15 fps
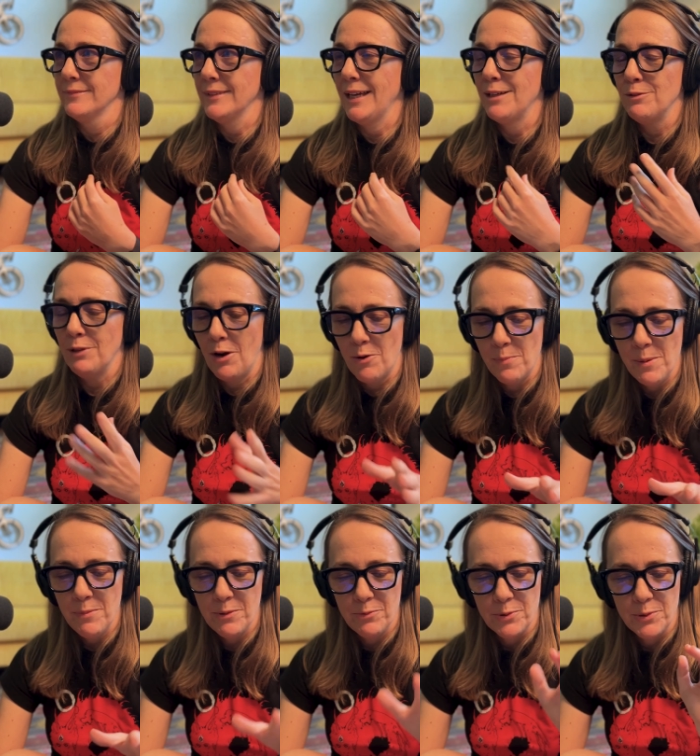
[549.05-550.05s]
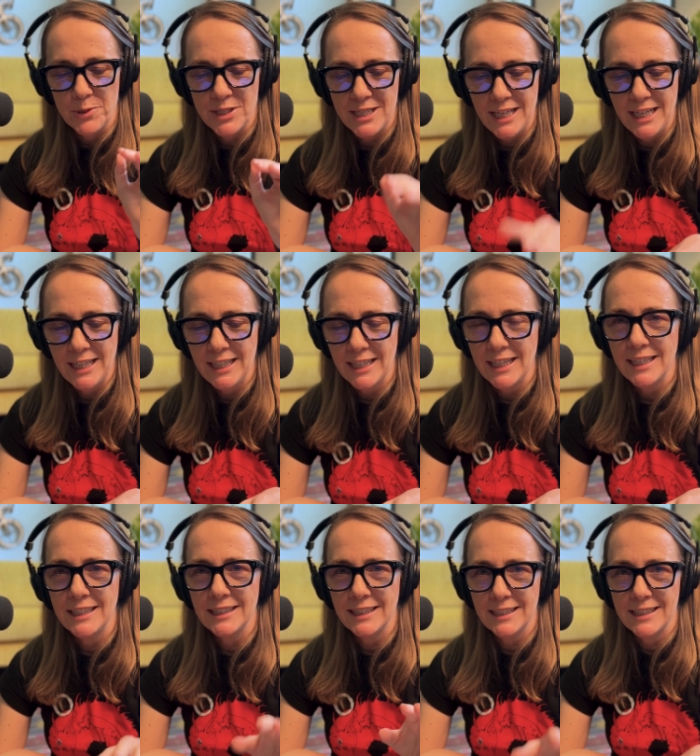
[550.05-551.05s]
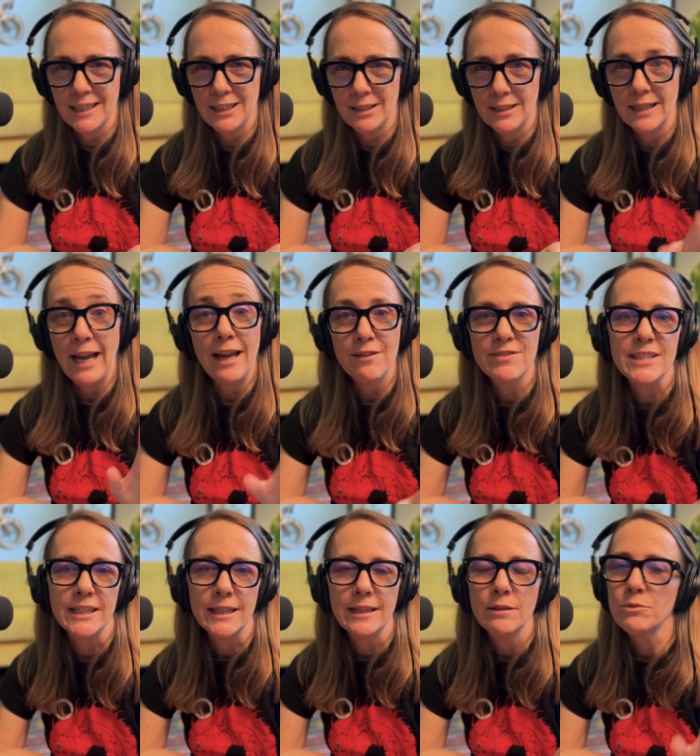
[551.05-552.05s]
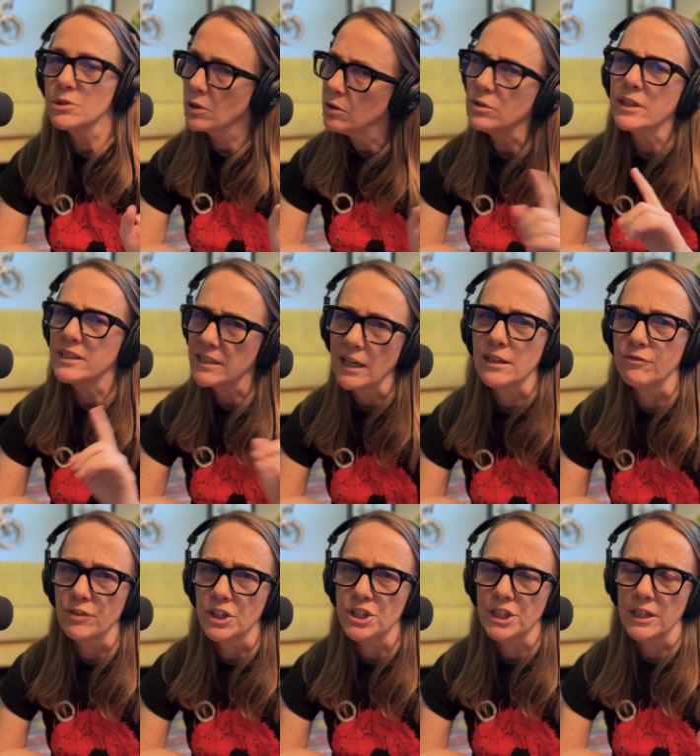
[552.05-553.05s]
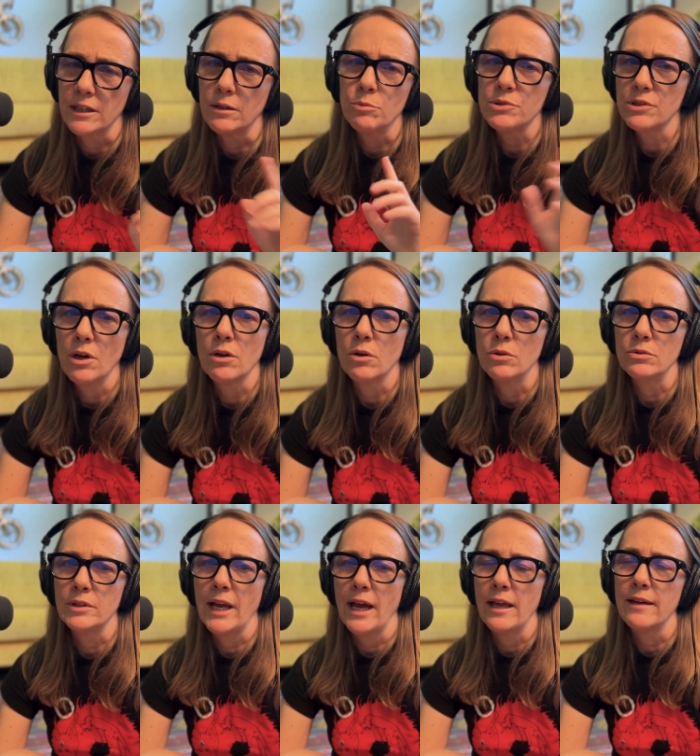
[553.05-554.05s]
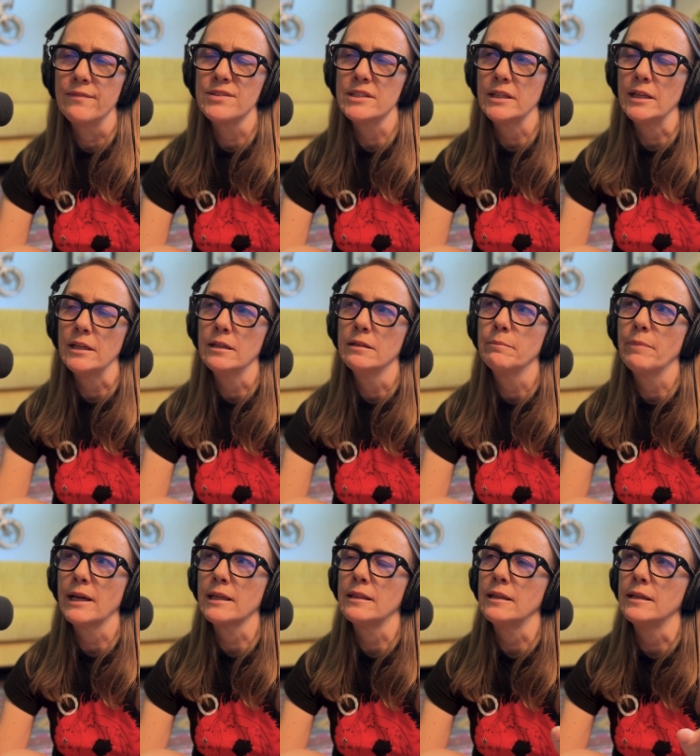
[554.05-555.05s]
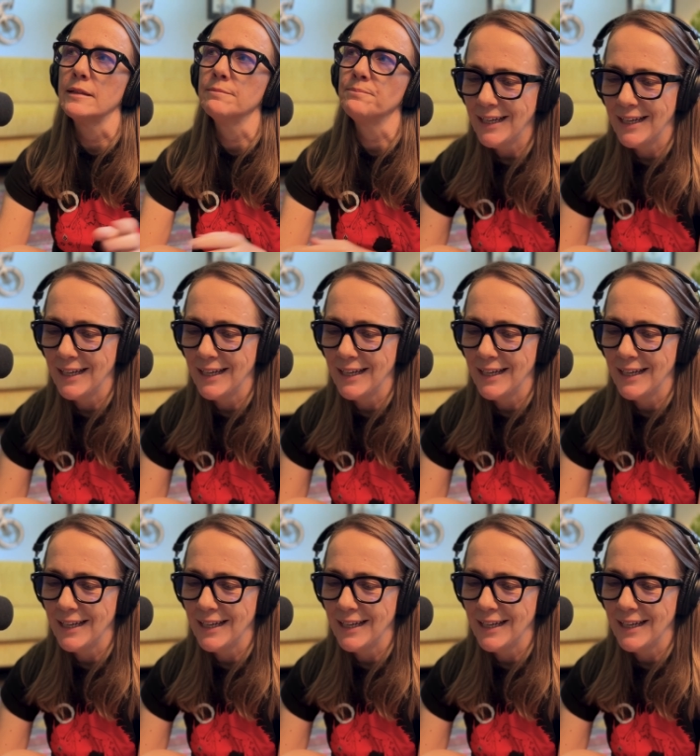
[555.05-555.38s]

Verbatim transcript: And I remember we were sitting in Kentucky, KFC. It was called Kentucky Fried Chicken. It was not called KFC back then.